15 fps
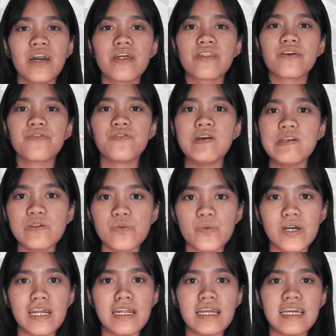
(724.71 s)
The first
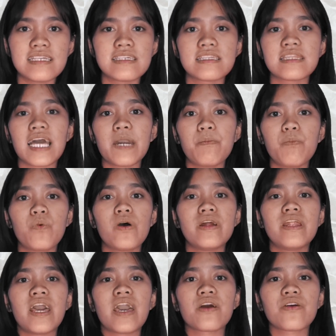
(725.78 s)
one is a type
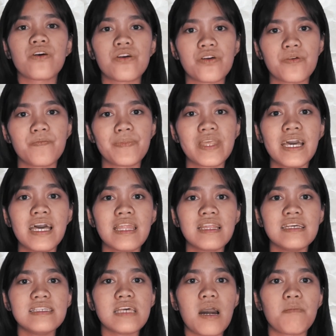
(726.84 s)
1 error.
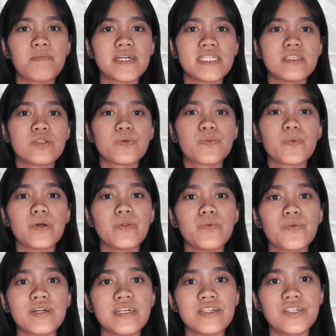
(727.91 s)
This happens
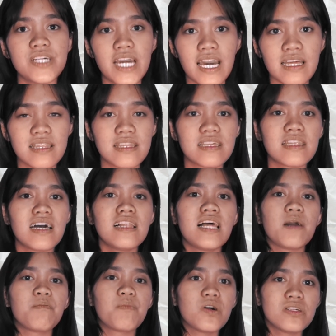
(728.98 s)
when we reject the null
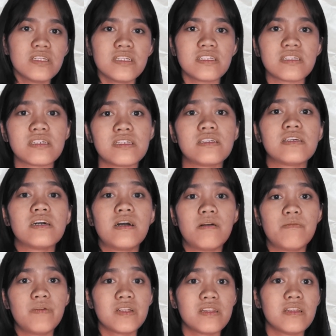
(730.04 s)
hypothesis,
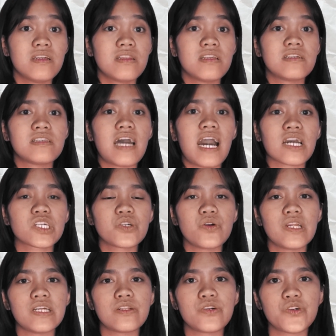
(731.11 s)
but it is
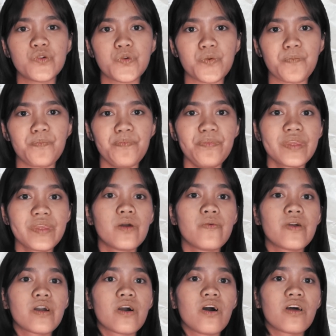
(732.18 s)
actually true.
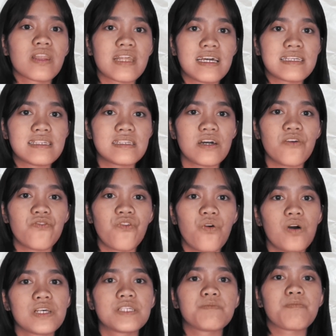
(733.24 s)
We call this a
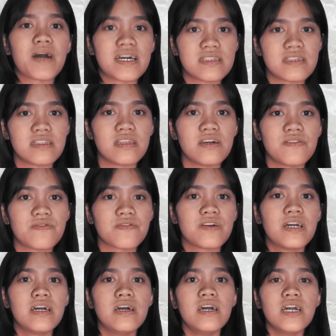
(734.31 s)
false positive.
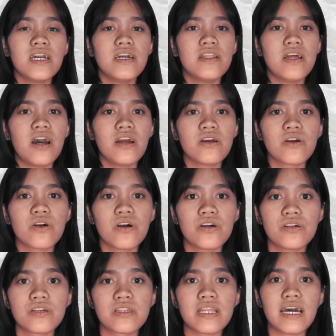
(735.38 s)
In our
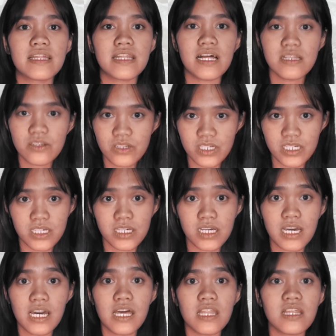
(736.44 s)
court analogy,
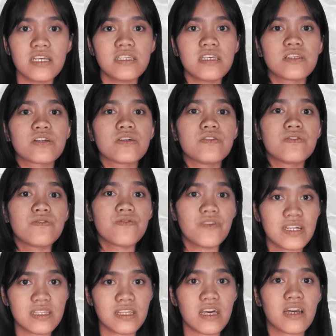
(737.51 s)
this is
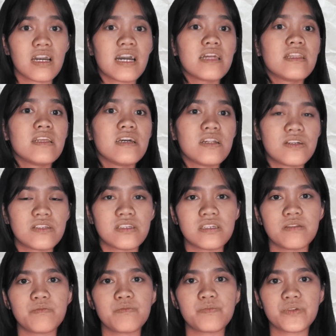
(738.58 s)
convicting an
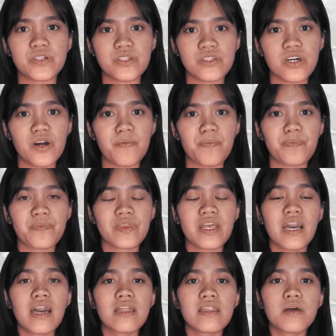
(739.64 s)
innocent person.
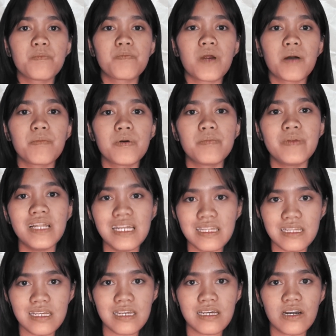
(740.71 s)
The
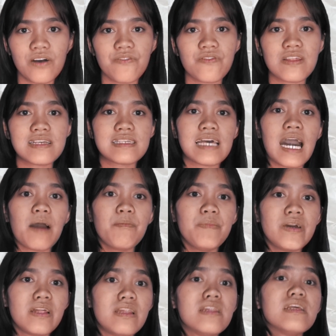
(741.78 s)
probability of this
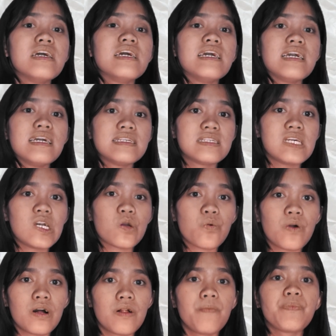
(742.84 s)
happen is
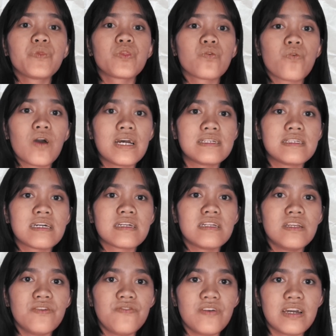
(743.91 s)
equal to our
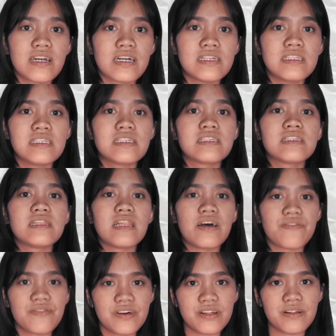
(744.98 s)
significance
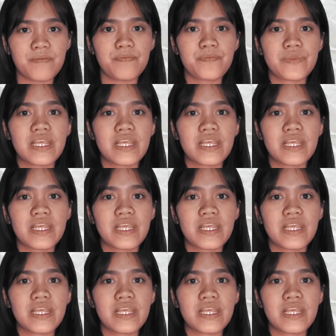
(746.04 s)
level.